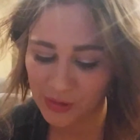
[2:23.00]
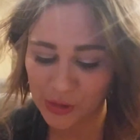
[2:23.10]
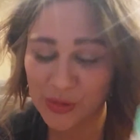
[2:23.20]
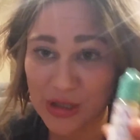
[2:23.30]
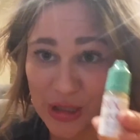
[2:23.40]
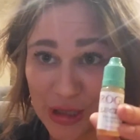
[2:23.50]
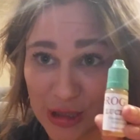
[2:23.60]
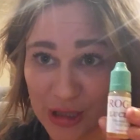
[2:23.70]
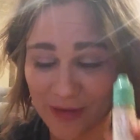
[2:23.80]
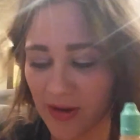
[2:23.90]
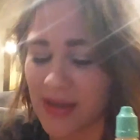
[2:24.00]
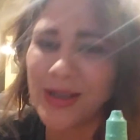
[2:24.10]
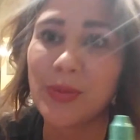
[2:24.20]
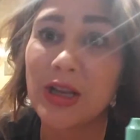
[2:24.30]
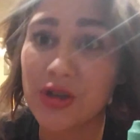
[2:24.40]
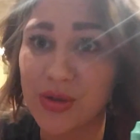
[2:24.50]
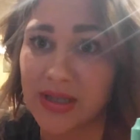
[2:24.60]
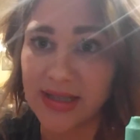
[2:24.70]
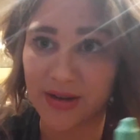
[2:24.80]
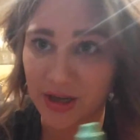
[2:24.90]
lucidity, I've got so many
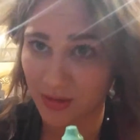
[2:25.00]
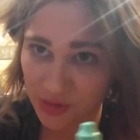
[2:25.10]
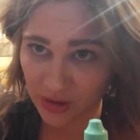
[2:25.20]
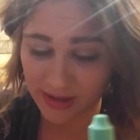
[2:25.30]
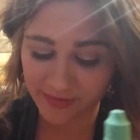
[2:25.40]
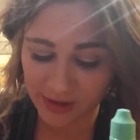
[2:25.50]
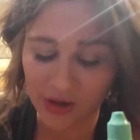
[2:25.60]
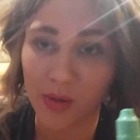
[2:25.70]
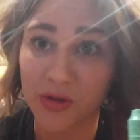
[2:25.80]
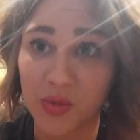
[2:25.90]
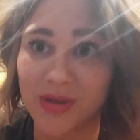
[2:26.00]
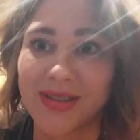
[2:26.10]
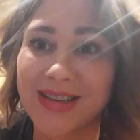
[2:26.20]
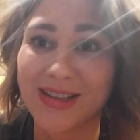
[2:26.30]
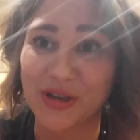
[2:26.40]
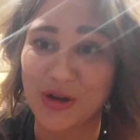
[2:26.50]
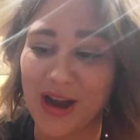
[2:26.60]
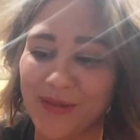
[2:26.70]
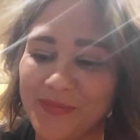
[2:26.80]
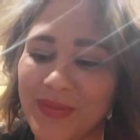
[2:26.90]
juices down here. I'm trying to figure out which ones to
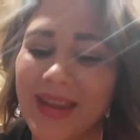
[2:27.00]
grab.